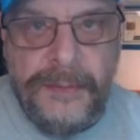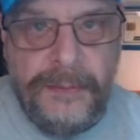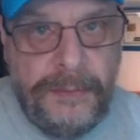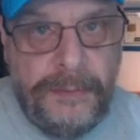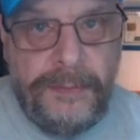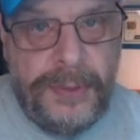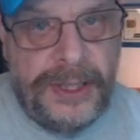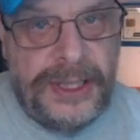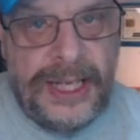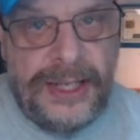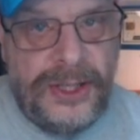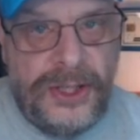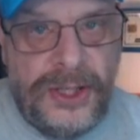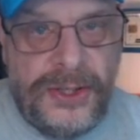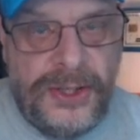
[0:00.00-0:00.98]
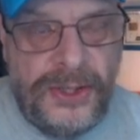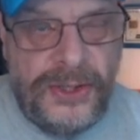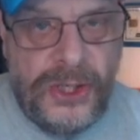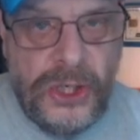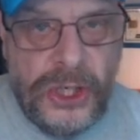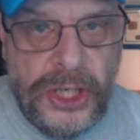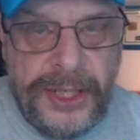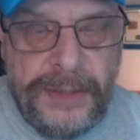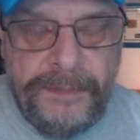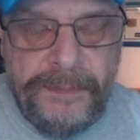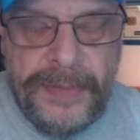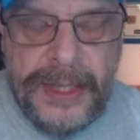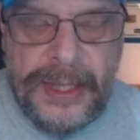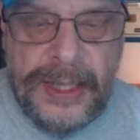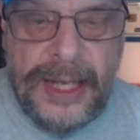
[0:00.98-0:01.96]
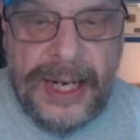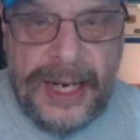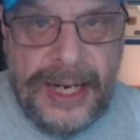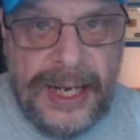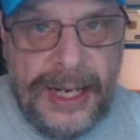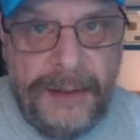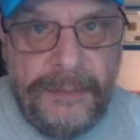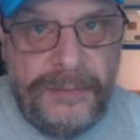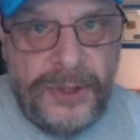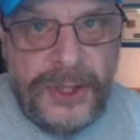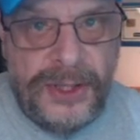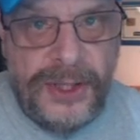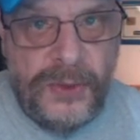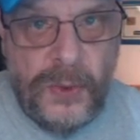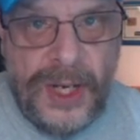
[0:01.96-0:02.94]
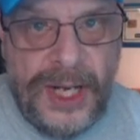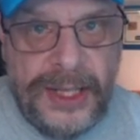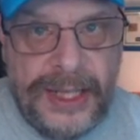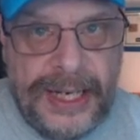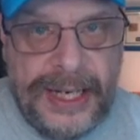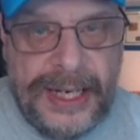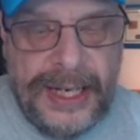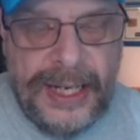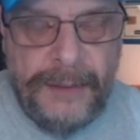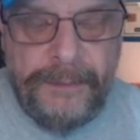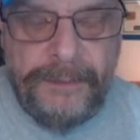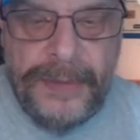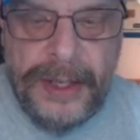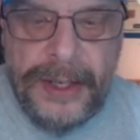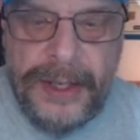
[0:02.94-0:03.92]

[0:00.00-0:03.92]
But that's just as good that I am, just as well that I am.